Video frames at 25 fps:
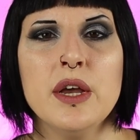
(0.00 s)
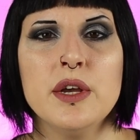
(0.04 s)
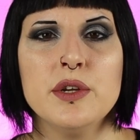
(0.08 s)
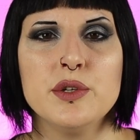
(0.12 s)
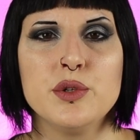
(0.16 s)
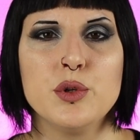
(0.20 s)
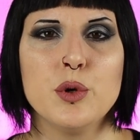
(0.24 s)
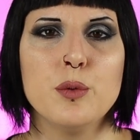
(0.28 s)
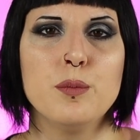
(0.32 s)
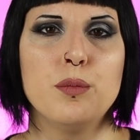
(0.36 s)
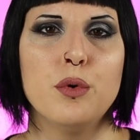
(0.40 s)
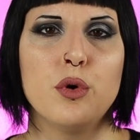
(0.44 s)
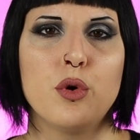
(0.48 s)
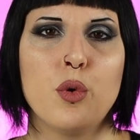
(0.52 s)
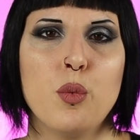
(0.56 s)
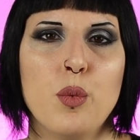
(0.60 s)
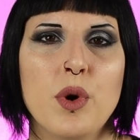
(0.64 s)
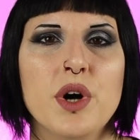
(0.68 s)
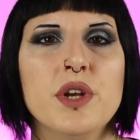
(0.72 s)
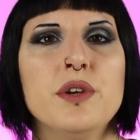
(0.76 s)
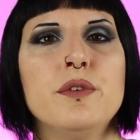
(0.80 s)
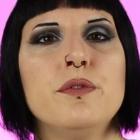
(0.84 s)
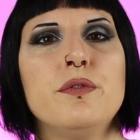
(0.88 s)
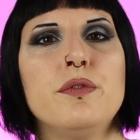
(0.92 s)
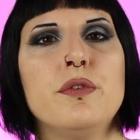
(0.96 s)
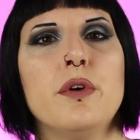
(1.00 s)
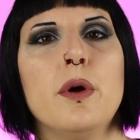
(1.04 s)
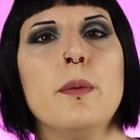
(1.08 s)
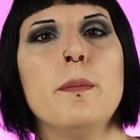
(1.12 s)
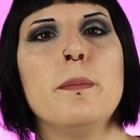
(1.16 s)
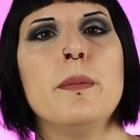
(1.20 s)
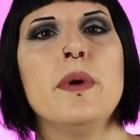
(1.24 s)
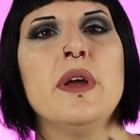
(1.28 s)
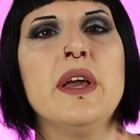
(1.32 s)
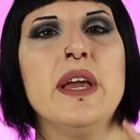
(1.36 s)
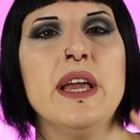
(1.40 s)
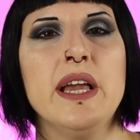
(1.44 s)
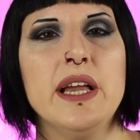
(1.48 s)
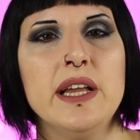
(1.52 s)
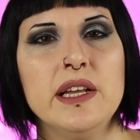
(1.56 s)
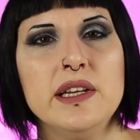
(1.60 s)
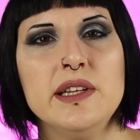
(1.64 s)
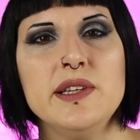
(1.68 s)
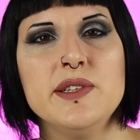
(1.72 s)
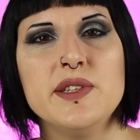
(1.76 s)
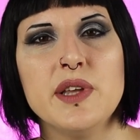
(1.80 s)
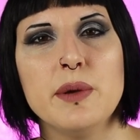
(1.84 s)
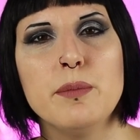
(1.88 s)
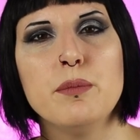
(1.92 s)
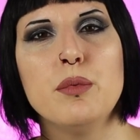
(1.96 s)
So book 1 from
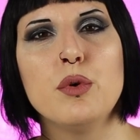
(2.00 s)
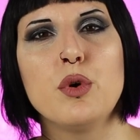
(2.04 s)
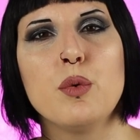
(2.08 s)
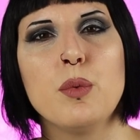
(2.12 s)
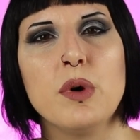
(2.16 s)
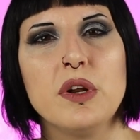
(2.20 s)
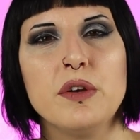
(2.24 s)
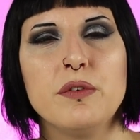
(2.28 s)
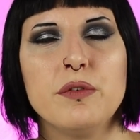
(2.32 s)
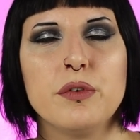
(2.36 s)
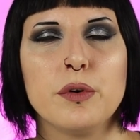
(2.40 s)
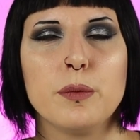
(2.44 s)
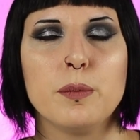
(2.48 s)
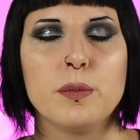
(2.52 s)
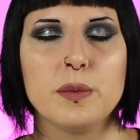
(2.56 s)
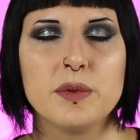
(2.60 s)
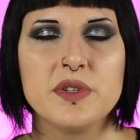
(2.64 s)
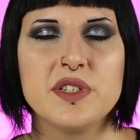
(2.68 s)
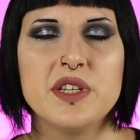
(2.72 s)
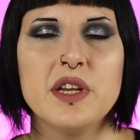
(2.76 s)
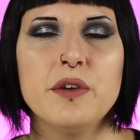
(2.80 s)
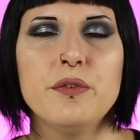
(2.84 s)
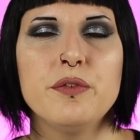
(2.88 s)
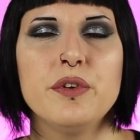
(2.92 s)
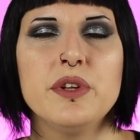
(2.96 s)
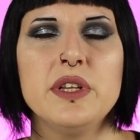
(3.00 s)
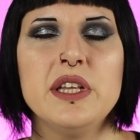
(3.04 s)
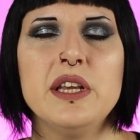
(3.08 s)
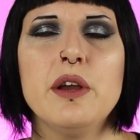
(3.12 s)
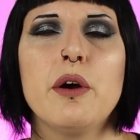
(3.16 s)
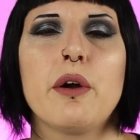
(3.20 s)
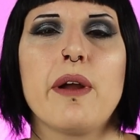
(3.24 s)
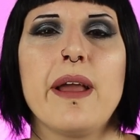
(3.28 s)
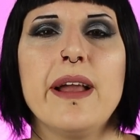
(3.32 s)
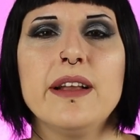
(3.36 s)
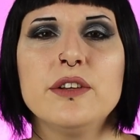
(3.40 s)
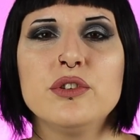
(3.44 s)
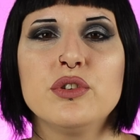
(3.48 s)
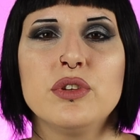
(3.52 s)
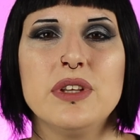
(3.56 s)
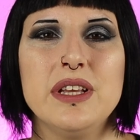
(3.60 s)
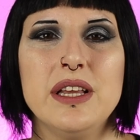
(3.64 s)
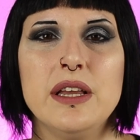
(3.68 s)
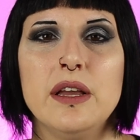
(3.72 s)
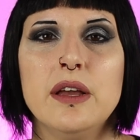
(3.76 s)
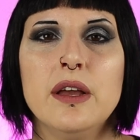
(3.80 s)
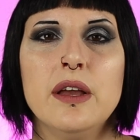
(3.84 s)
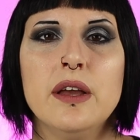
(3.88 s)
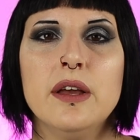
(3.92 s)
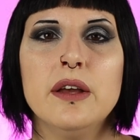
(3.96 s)
Hades and book 1 for Persephone are
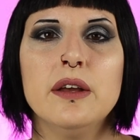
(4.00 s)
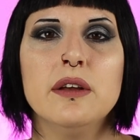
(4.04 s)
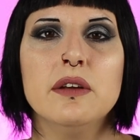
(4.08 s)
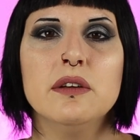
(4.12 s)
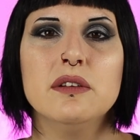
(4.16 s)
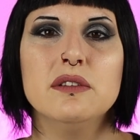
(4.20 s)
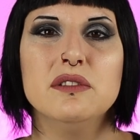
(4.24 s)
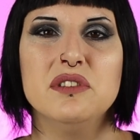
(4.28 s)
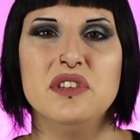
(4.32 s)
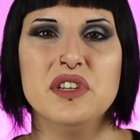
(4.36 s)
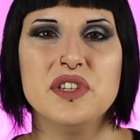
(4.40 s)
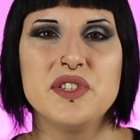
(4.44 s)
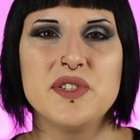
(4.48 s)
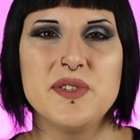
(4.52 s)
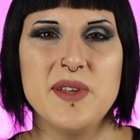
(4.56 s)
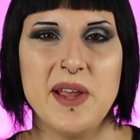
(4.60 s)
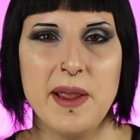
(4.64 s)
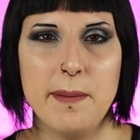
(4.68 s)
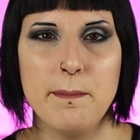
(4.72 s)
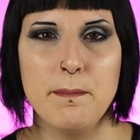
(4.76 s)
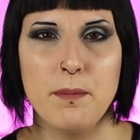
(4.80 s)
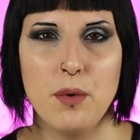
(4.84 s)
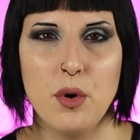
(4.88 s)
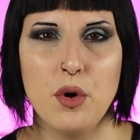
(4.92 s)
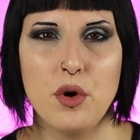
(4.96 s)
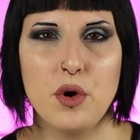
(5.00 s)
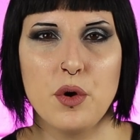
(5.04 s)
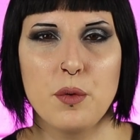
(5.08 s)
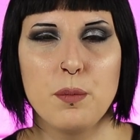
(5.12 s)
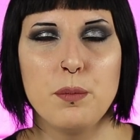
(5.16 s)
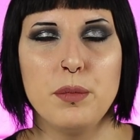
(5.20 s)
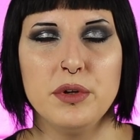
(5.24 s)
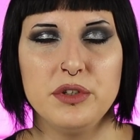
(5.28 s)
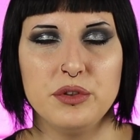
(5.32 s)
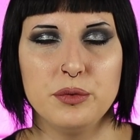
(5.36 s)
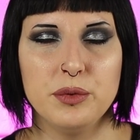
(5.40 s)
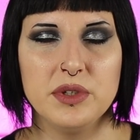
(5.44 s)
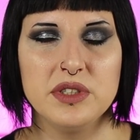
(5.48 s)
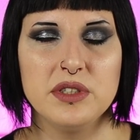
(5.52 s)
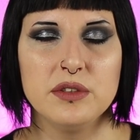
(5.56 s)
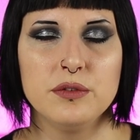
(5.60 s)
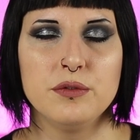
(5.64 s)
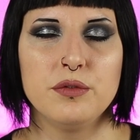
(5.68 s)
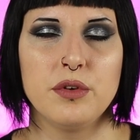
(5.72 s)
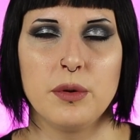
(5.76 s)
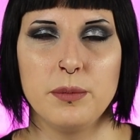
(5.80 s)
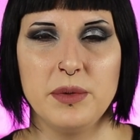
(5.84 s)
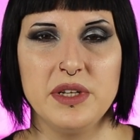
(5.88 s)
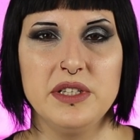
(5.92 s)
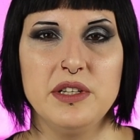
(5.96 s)
actually the same book, but written
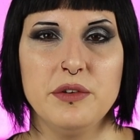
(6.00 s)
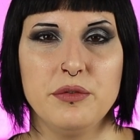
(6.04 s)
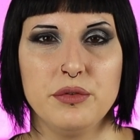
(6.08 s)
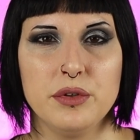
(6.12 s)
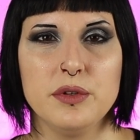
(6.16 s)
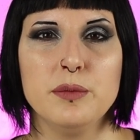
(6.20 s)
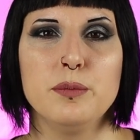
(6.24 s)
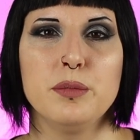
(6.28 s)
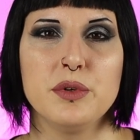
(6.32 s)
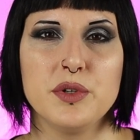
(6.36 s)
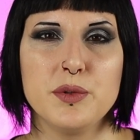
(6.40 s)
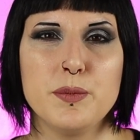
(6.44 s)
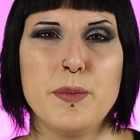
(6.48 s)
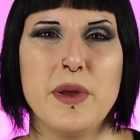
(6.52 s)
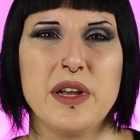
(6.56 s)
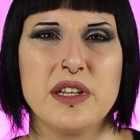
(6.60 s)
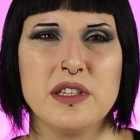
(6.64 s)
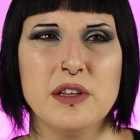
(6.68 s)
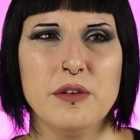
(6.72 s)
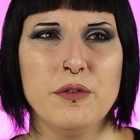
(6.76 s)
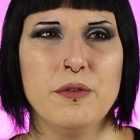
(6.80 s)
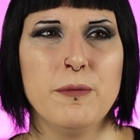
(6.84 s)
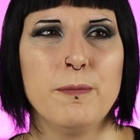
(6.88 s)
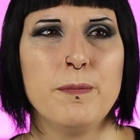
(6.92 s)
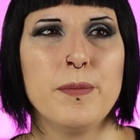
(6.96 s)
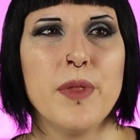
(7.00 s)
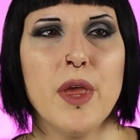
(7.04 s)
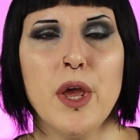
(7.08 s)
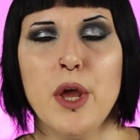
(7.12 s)
from a different perspective,